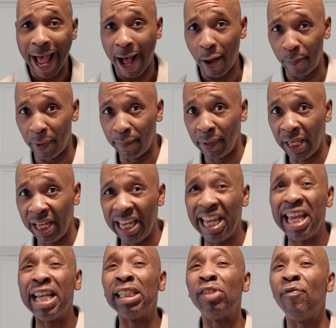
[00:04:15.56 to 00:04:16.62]
album
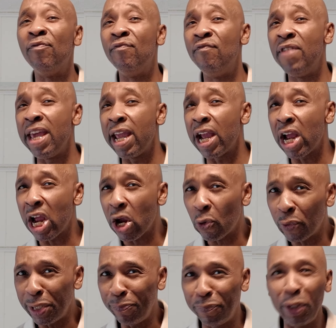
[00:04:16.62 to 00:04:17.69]
is
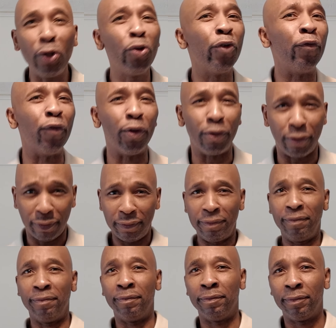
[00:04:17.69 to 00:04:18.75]
very beautiful.
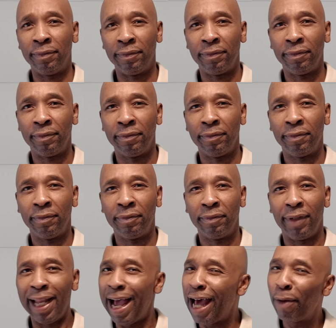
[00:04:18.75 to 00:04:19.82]

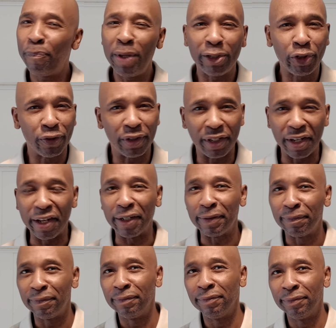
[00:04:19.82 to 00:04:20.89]
A lot of pictures in there.
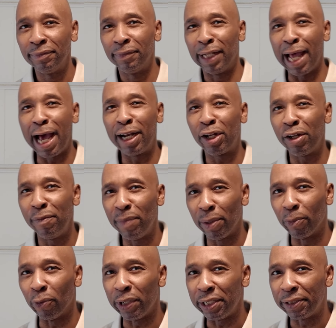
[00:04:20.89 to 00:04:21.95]
A lot of good
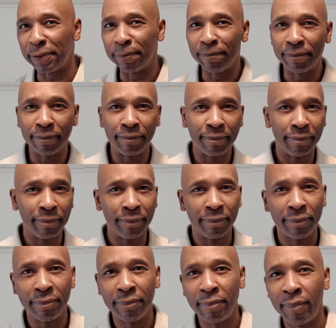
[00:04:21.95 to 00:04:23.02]
memories.
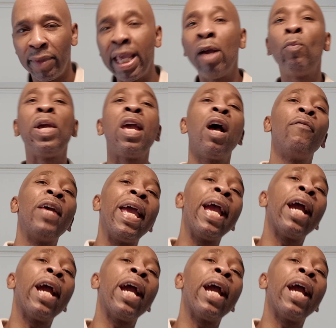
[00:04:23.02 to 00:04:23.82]
Then we have